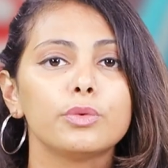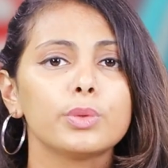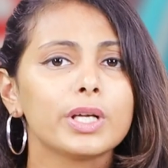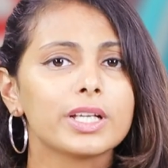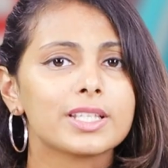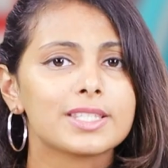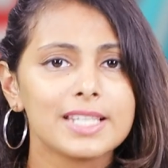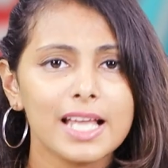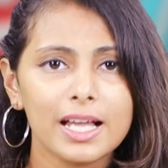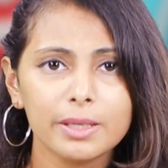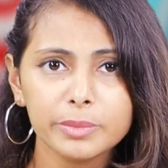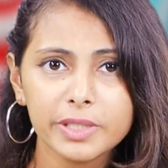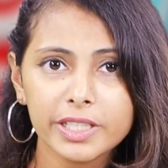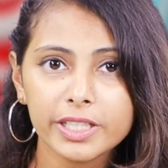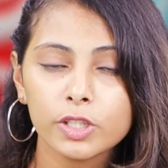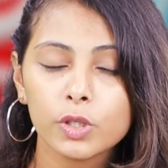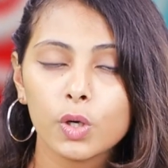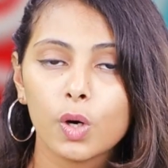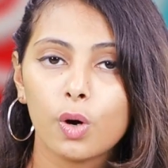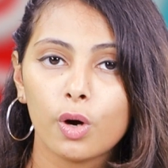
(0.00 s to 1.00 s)
For
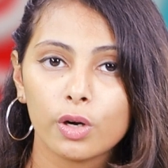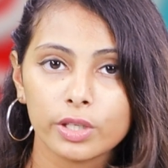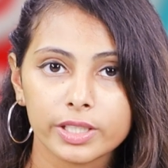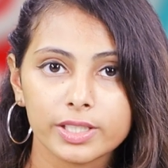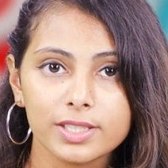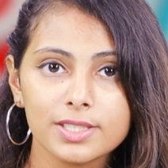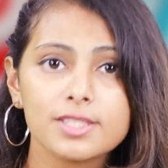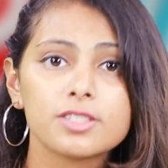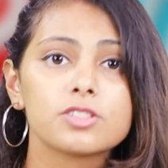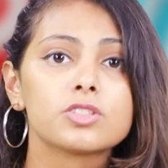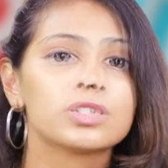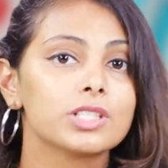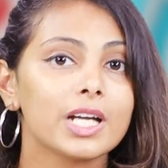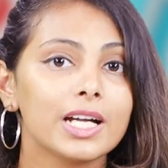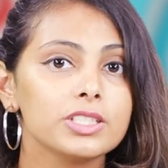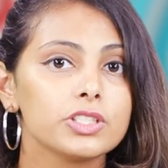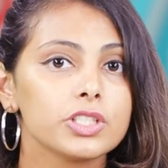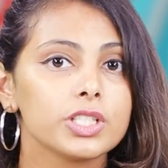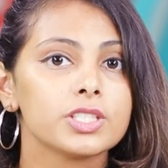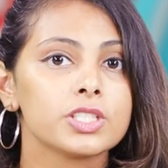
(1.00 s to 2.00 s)
examining your audience,
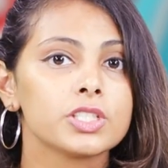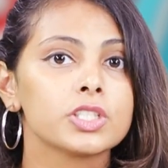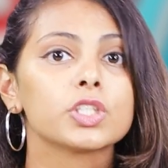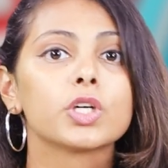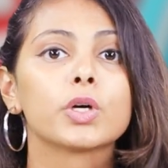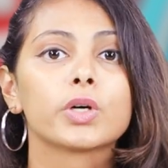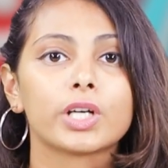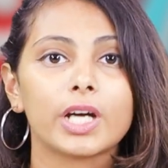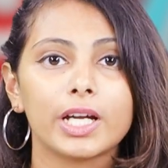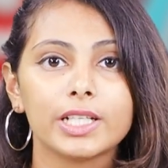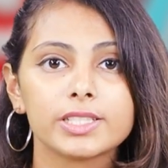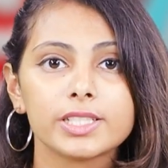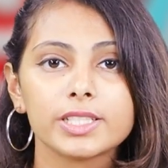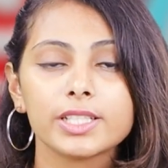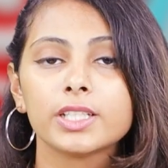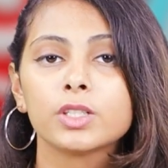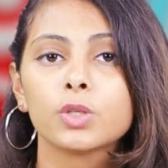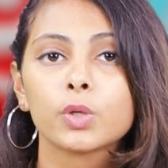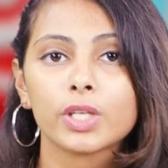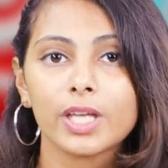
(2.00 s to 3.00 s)
try changing your
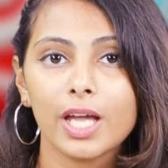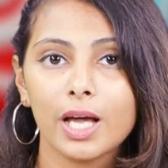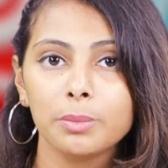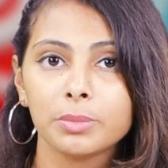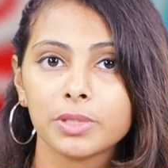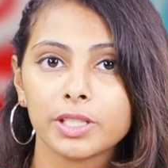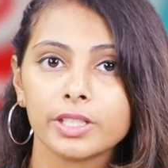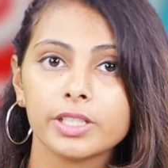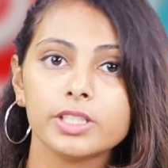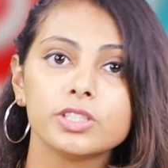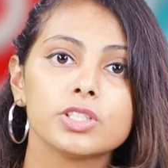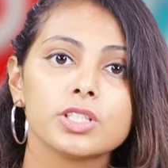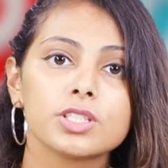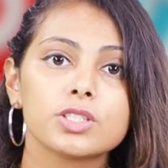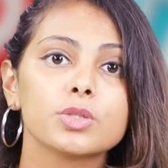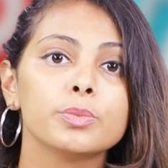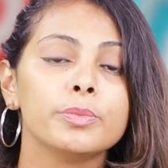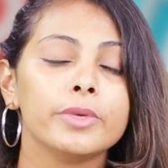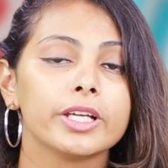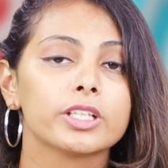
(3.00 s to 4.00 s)
writing and vocabulary just
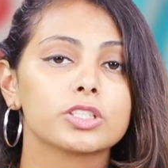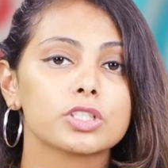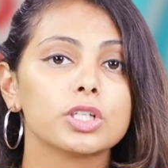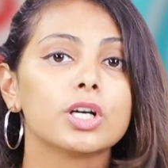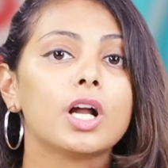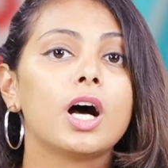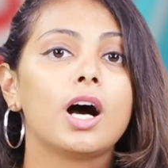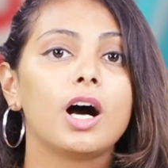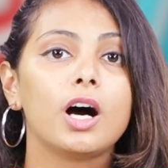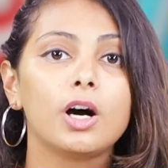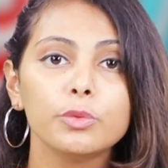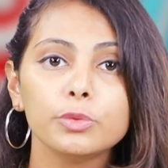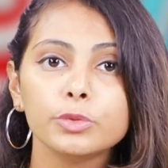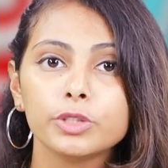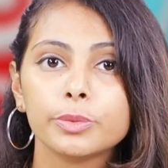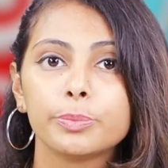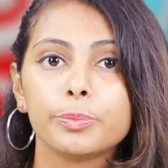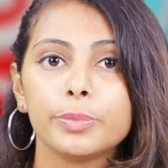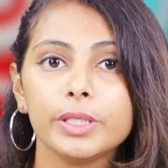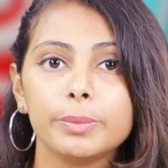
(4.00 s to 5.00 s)
to make sure how
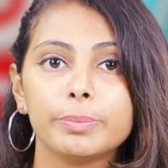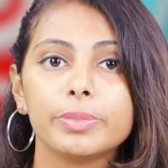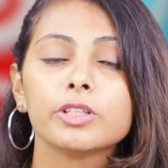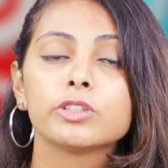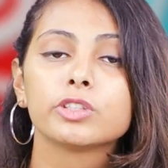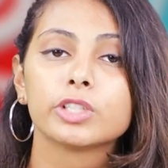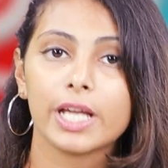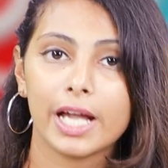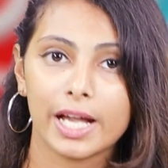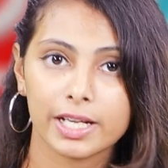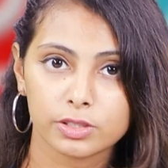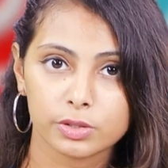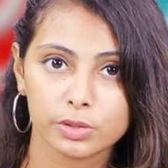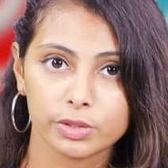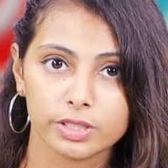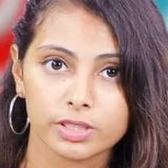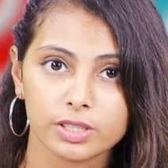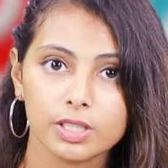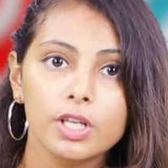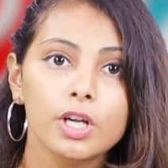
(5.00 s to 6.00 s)
the people react to
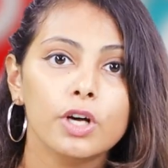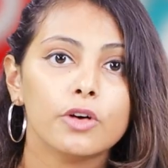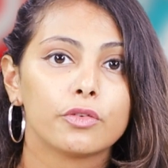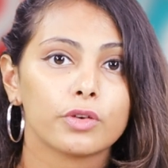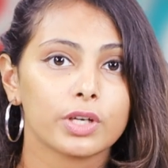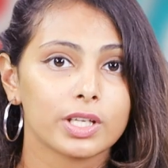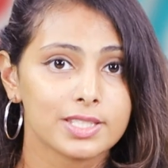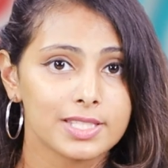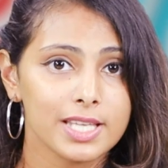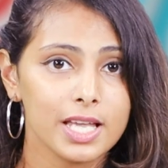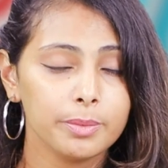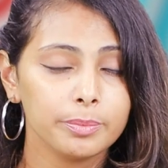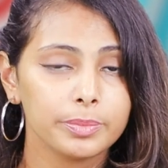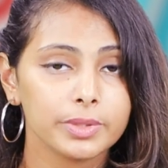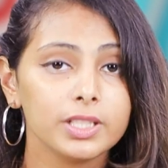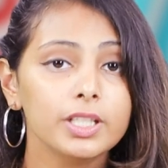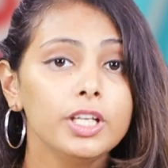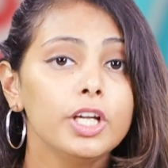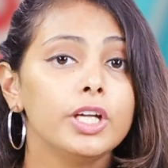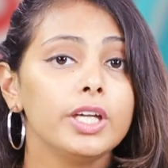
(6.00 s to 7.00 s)
it. For
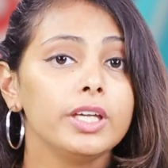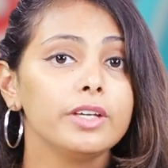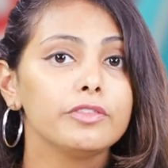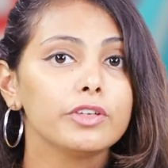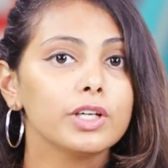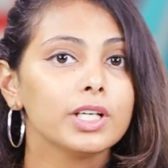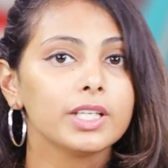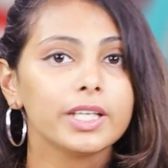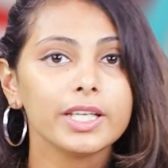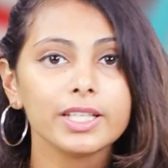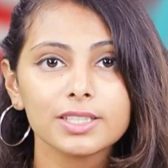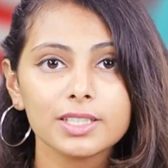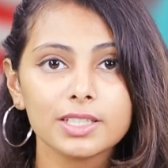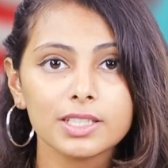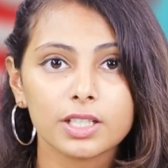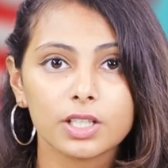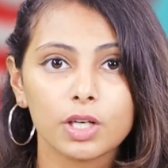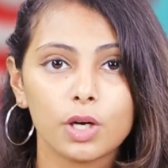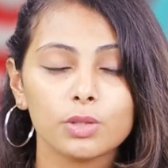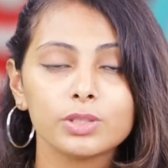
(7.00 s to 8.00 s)
example, if your LinkedIn
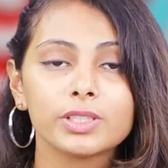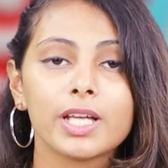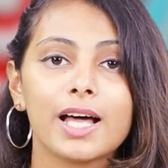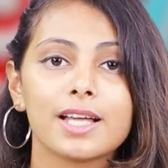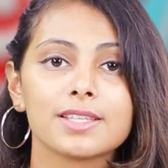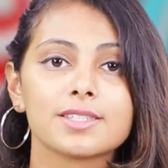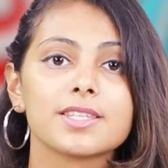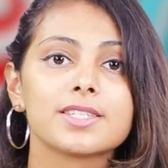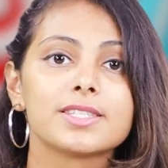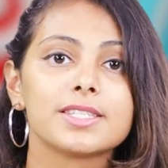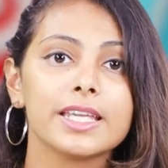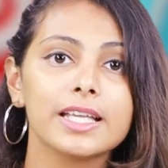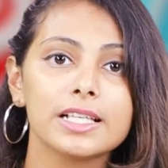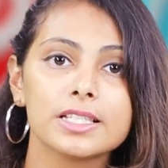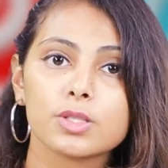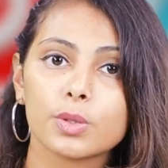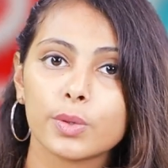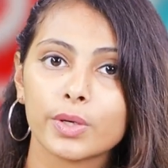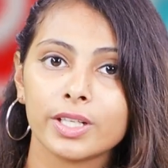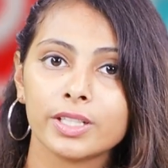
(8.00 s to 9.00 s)
account has the
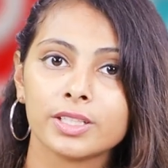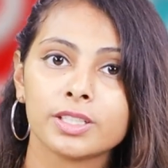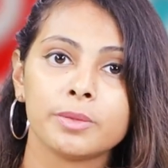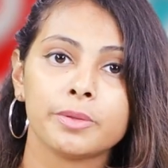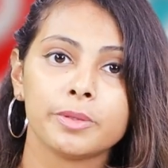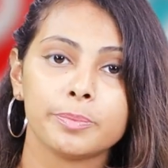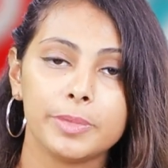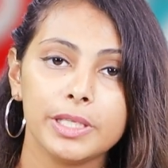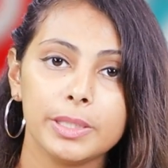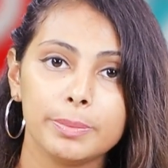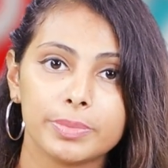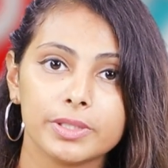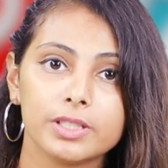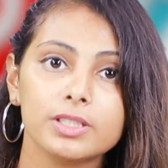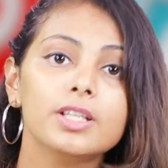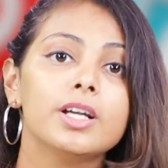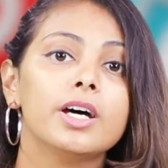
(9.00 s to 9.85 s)
sales-oriented people,